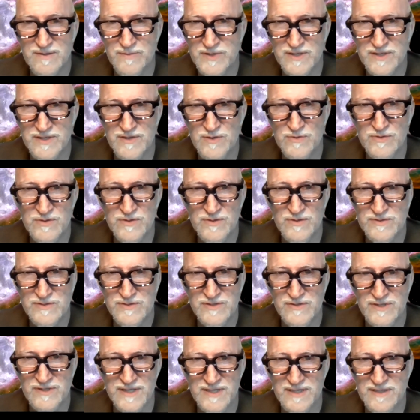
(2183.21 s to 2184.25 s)
I mean, no one knows
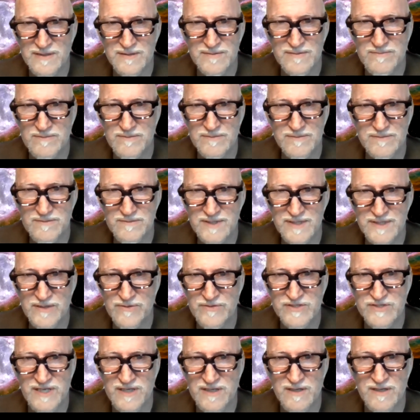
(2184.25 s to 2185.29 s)
you're there. They don't
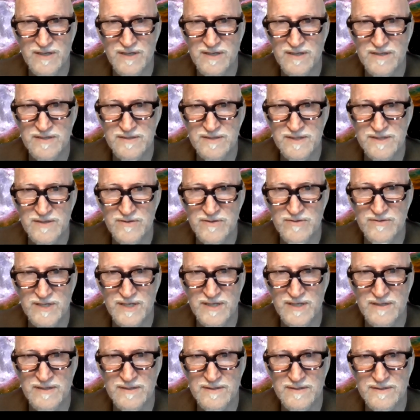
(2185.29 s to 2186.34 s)
check cars. They don't
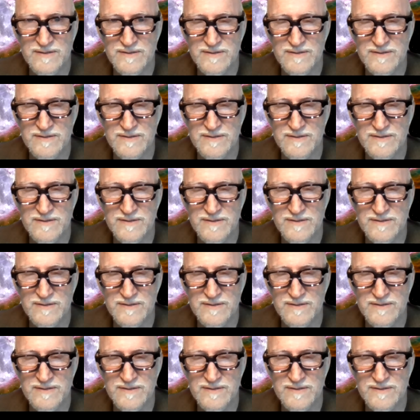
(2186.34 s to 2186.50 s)
care.